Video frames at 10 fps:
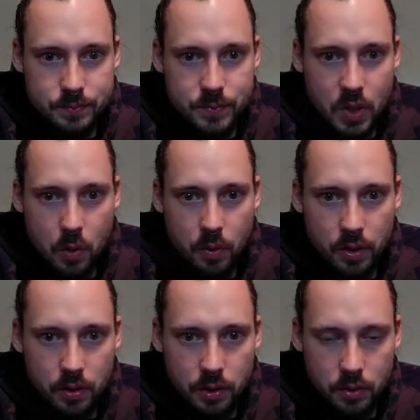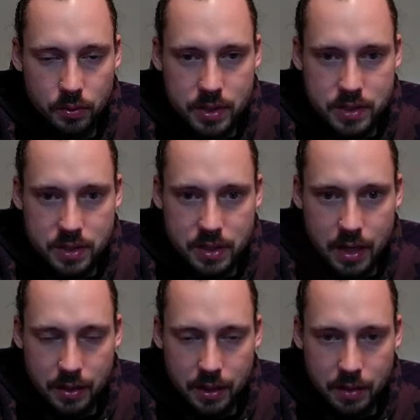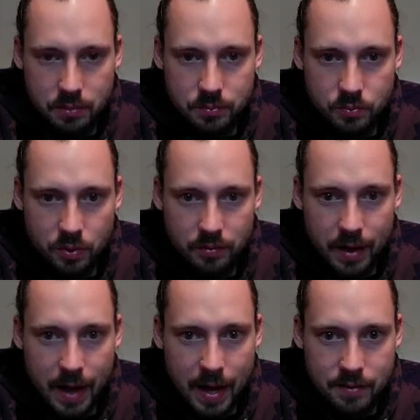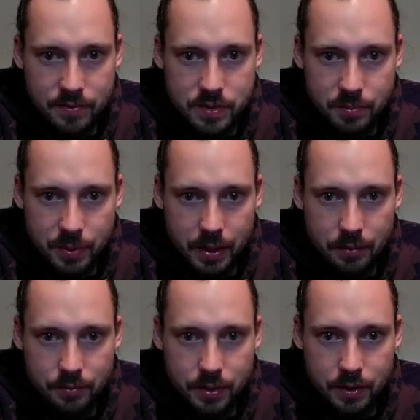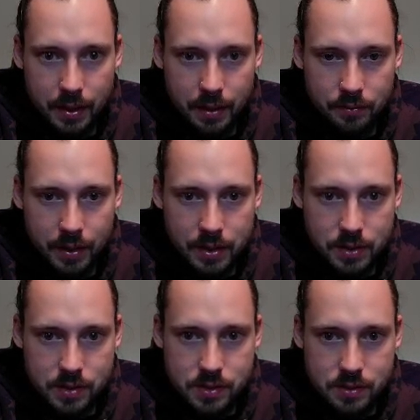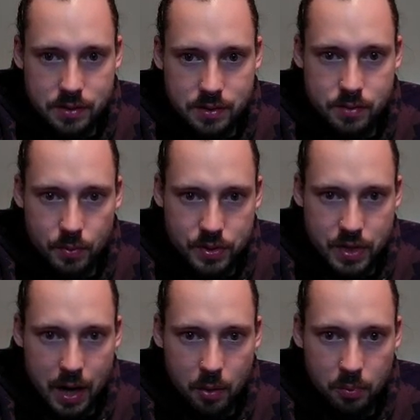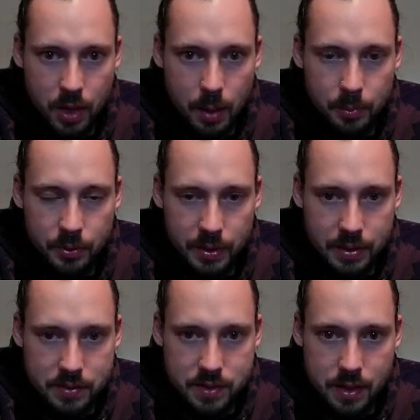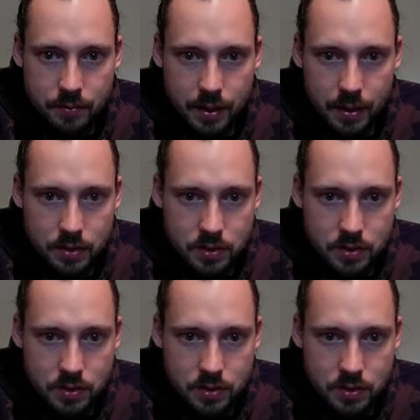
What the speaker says: Going a little risky not getting revives, but I feel like if I just switch out properly and stuff, I can just